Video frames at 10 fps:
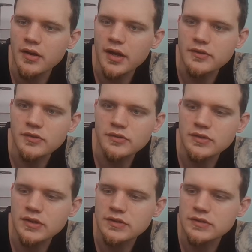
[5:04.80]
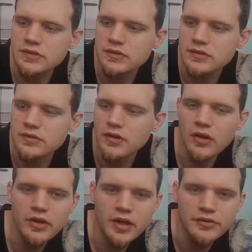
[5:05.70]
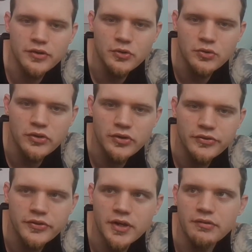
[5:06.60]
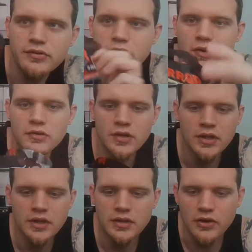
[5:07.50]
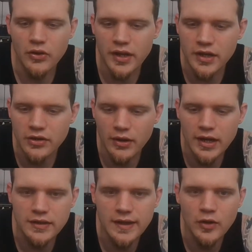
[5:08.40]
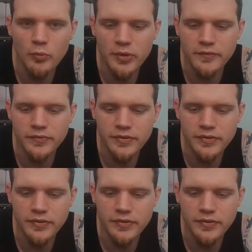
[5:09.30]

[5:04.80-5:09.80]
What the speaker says: Exorcist, all kinds of cool little stuff. So go ahead and crack that open.